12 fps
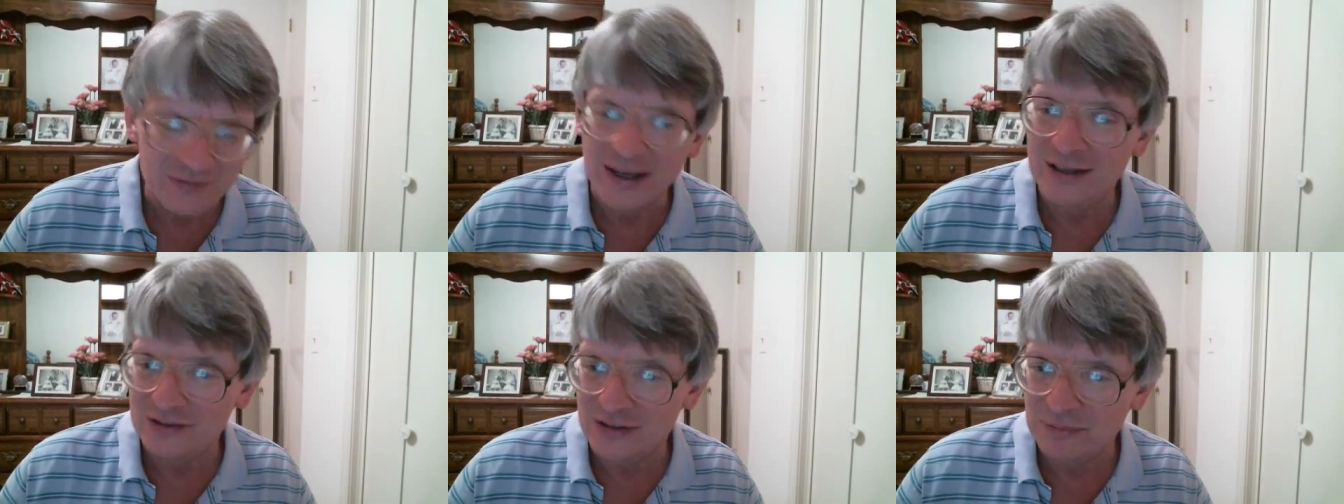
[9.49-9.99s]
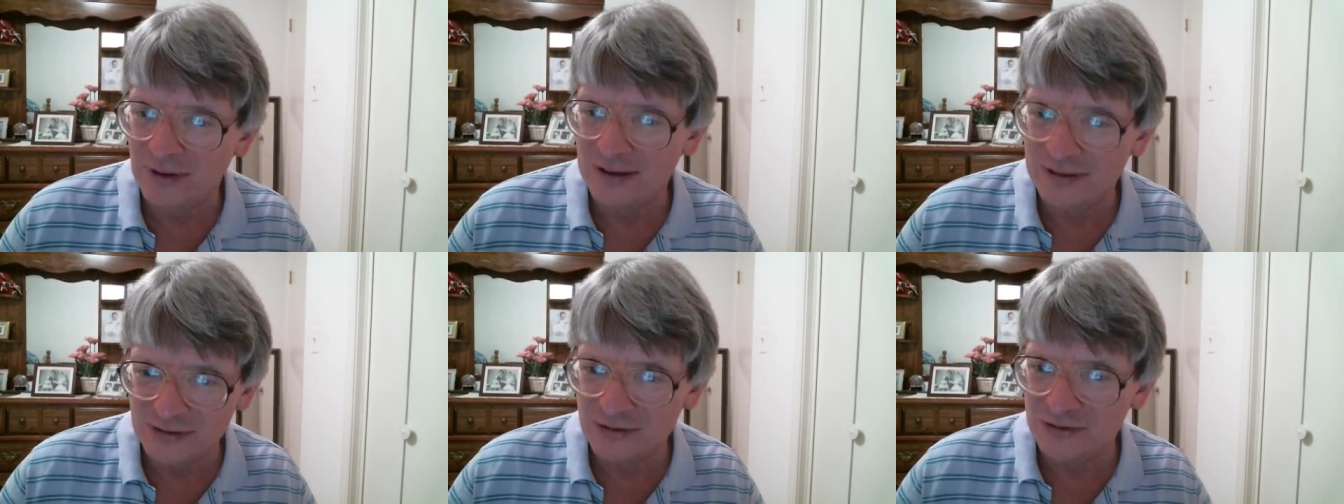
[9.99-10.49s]
Fantasy
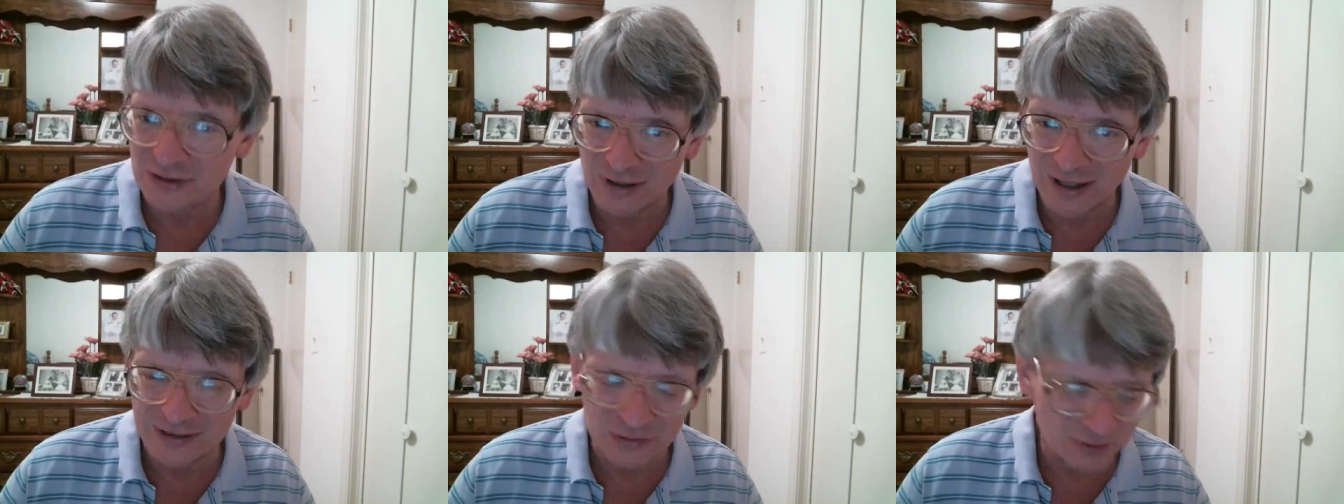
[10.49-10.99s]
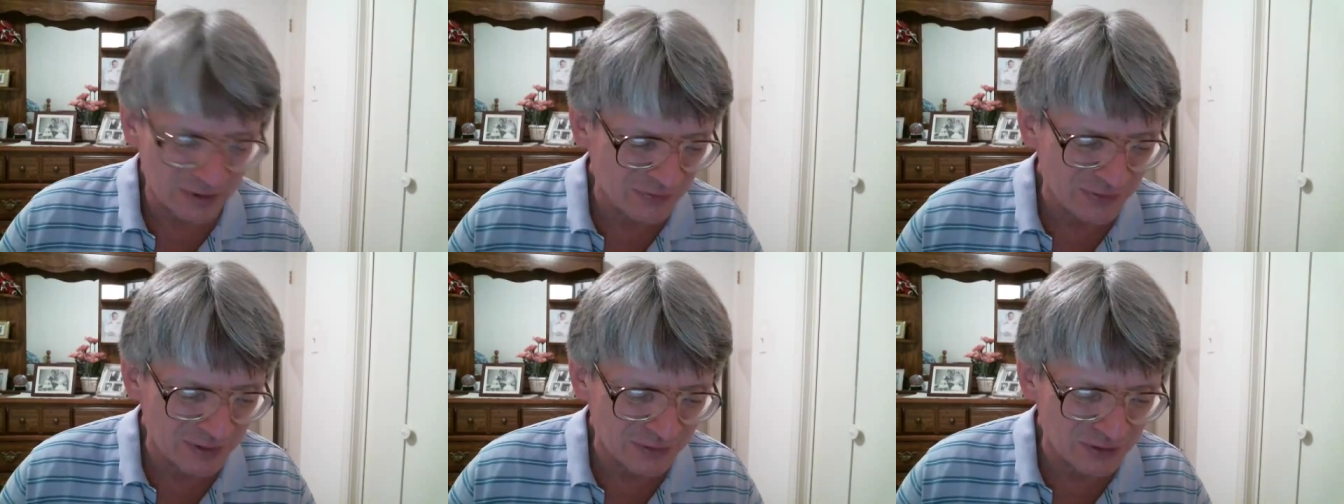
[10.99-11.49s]
playlist of July
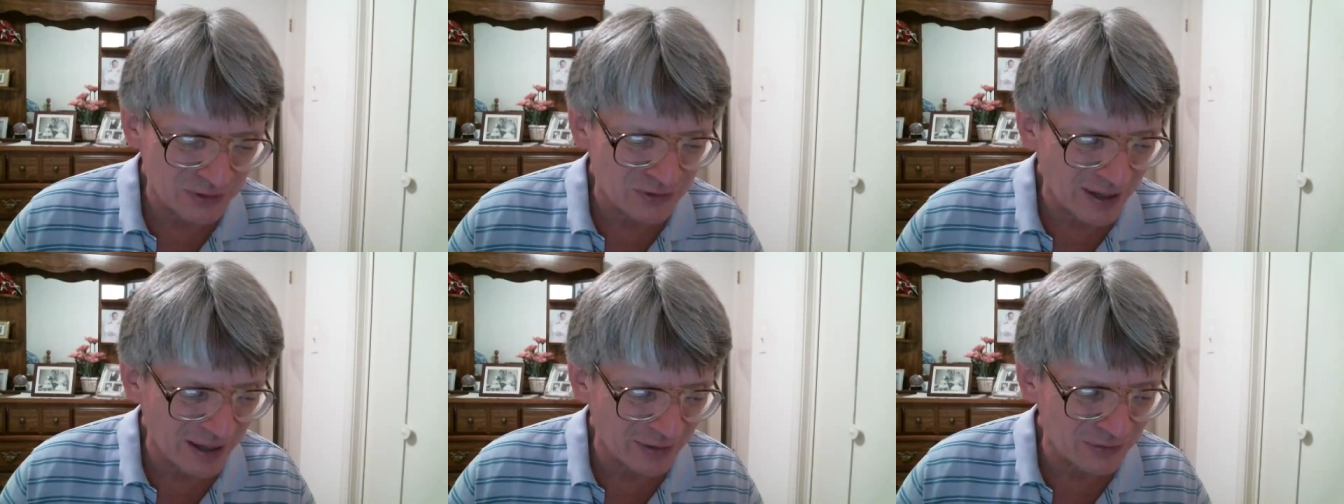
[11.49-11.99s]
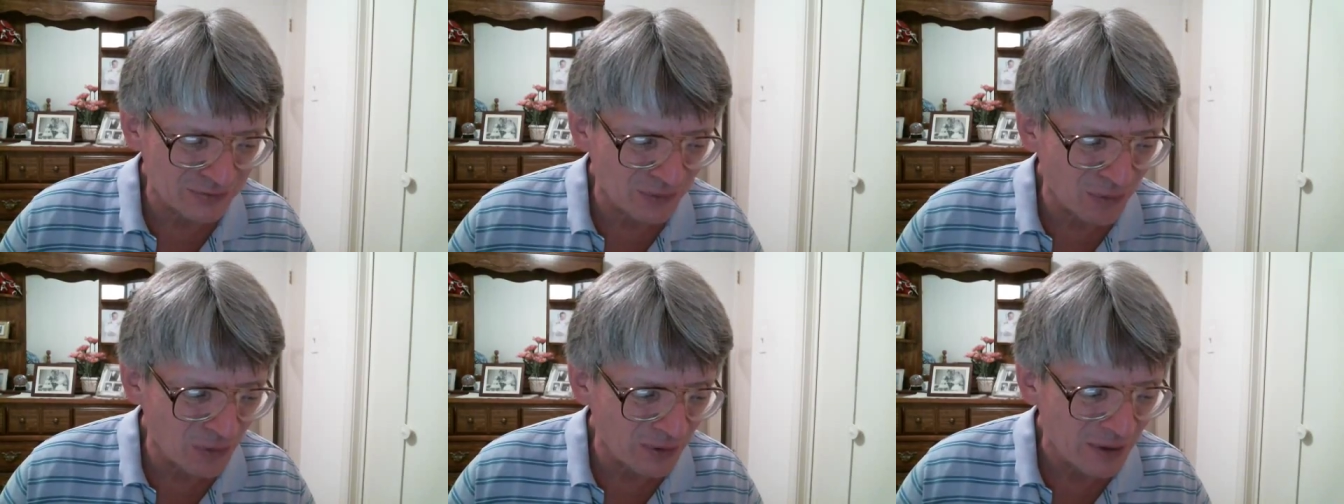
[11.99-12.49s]
25th,
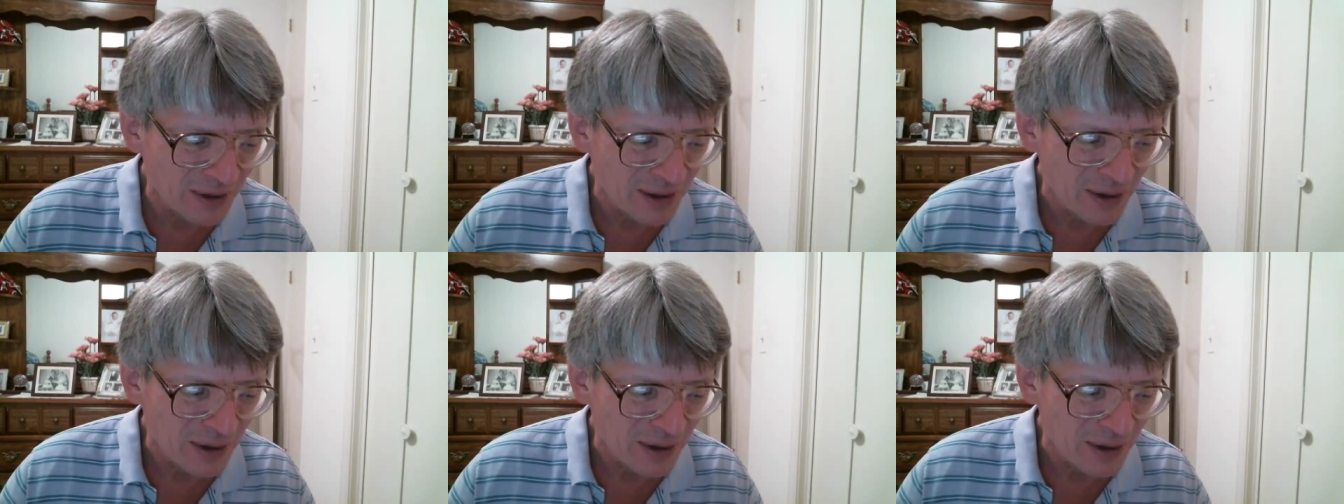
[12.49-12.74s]
2004.